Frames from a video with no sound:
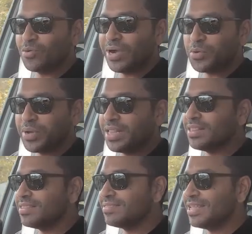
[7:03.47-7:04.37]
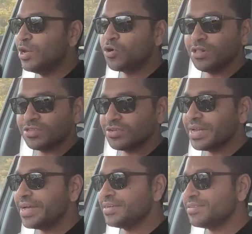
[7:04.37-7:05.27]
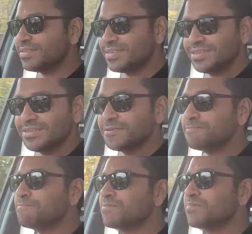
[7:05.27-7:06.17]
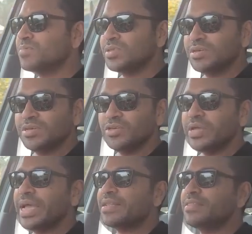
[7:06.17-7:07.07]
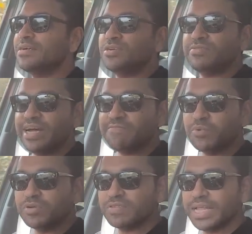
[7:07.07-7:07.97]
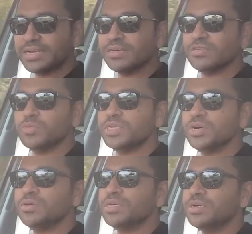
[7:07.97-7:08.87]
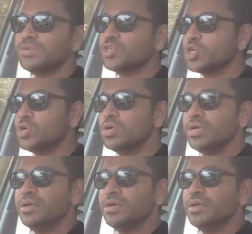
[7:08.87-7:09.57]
quite well. They look also nice. You get the drive mode selector switch out here, so